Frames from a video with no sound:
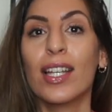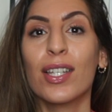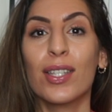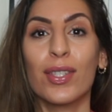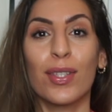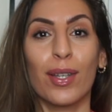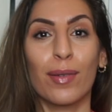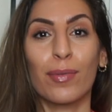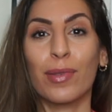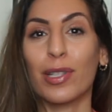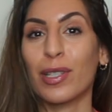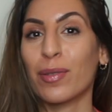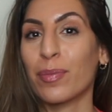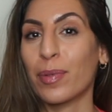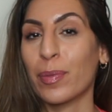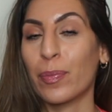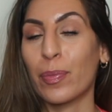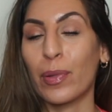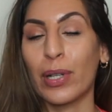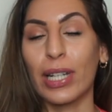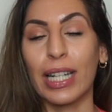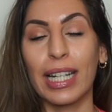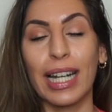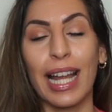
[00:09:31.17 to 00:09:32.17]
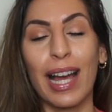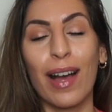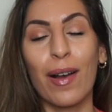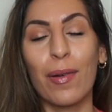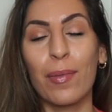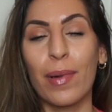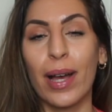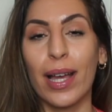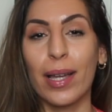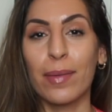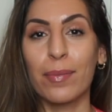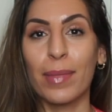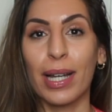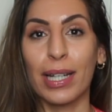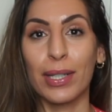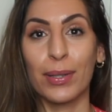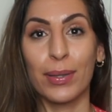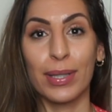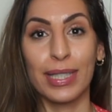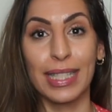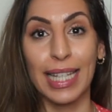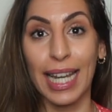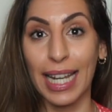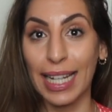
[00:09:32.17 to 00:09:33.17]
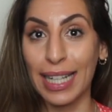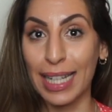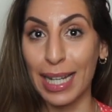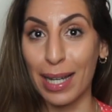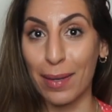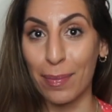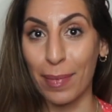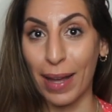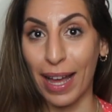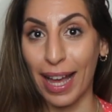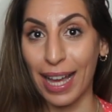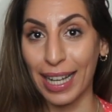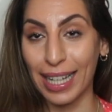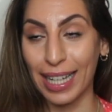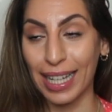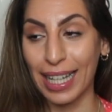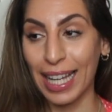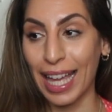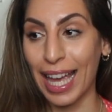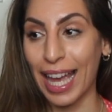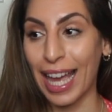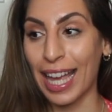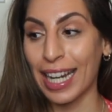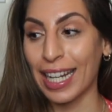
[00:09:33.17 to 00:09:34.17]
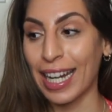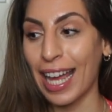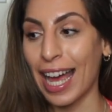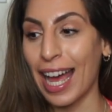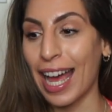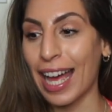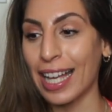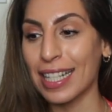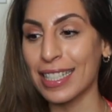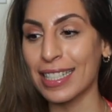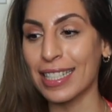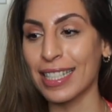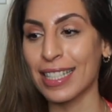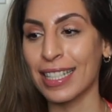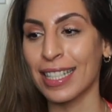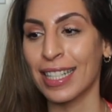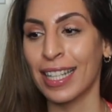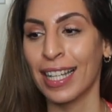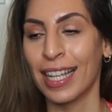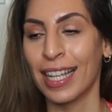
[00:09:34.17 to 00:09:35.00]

So I'm going to be bringing out my Manu Atelier bag again and